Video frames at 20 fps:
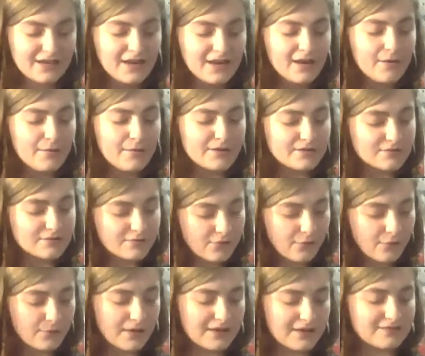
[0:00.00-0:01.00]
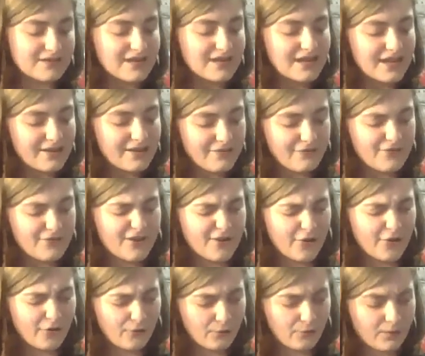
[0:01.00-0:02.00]
My soulmate, if they
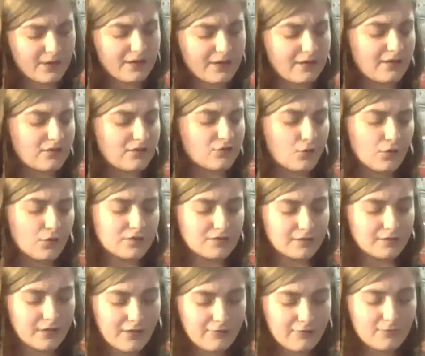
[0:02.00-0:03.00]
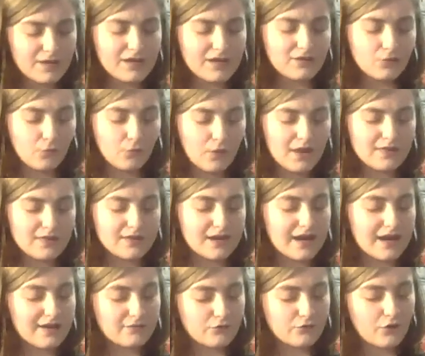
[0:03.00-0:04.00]
are real, is going to love me in the way that I
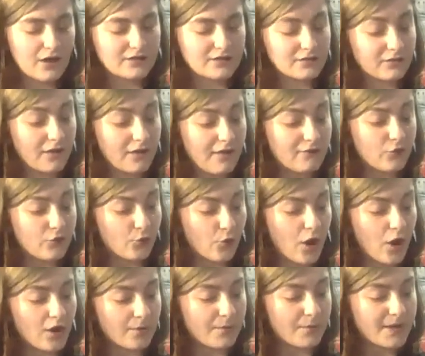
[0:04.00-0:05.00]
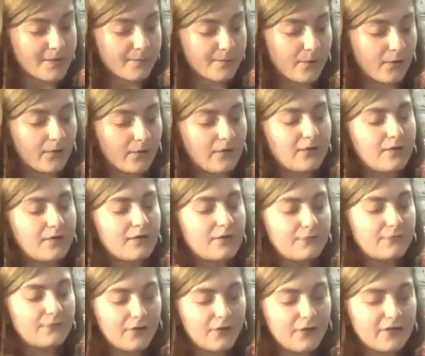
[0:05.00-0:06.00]
have tried to love the wrong people.
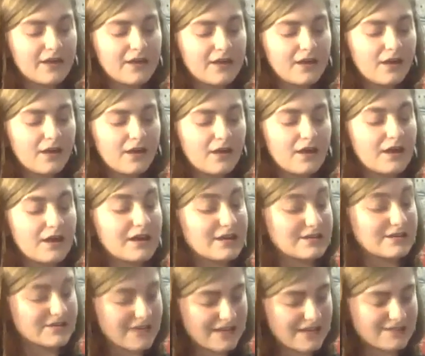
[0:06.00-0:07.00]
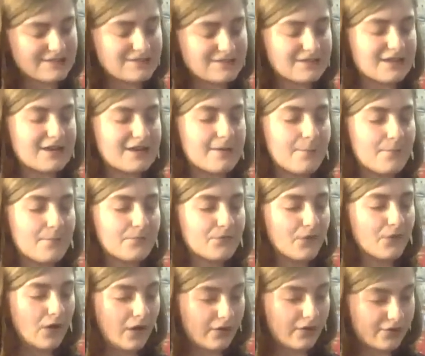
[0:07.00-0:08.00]
Fully, intensely,
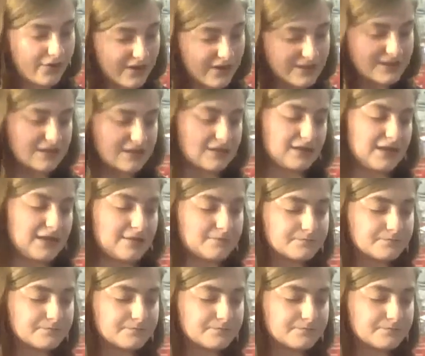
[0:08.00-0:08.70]
authentically.